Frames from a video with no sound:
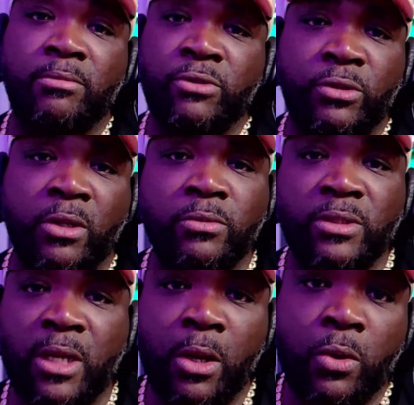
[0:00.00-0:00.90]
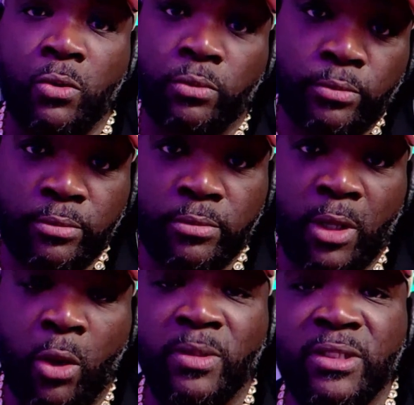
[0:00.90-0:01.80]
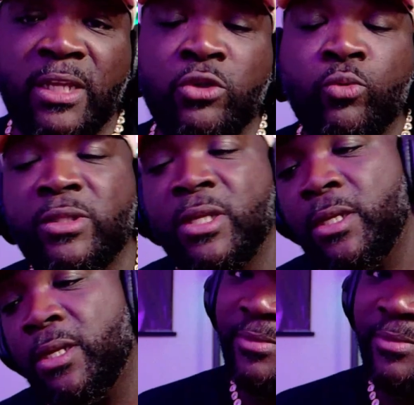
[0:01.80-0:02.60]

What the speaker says: you know, the whole homosexual thing.